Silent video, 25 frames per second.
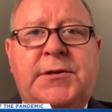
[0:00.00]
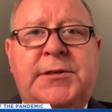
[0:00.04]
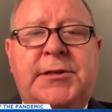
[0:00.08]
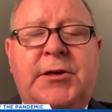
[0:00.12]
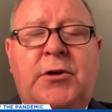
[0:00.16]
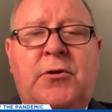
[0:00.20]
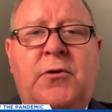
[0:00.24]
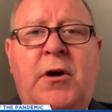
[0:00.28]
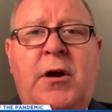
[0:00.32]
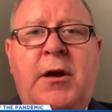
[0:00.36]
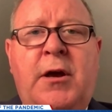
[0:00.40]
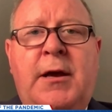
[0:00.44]

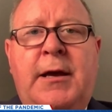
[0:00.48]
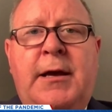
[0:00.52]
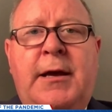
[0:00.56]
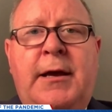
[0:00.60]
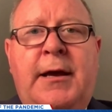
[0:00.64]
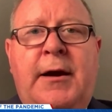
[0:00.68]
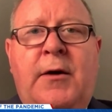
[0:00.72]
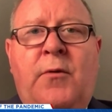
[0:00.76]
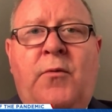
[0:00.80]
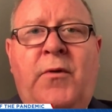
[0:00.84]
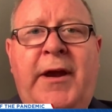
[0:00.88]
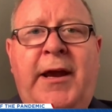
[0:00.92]
So
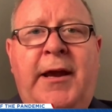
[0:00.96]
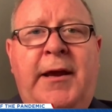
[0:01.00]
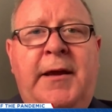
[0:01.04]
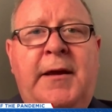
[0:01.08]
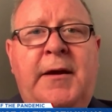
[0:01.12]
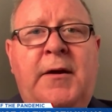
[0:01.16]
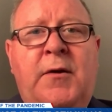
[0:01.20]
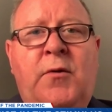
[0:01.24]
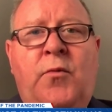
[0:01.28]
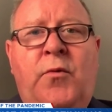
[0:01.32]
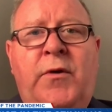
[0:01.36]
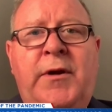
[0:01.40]
we
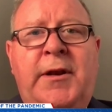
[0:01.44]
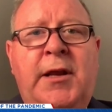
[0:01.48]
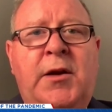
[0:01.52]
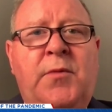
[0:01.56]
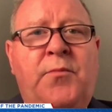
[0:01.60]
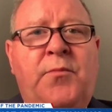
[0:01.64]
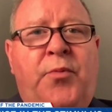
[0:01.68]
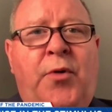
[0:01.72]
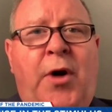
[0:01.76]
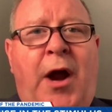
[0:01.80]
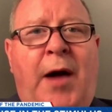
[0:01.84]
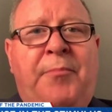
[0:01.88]
didn't
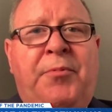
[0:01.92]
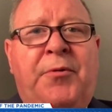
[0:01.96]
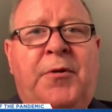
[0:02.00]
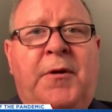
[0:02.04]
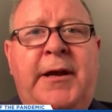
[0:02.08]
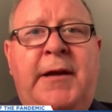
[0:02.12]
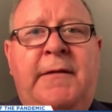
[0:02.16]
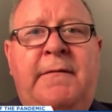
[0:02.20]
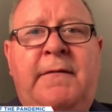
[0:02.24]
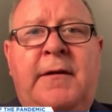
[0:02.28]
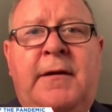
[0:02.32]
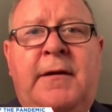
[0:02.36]
properly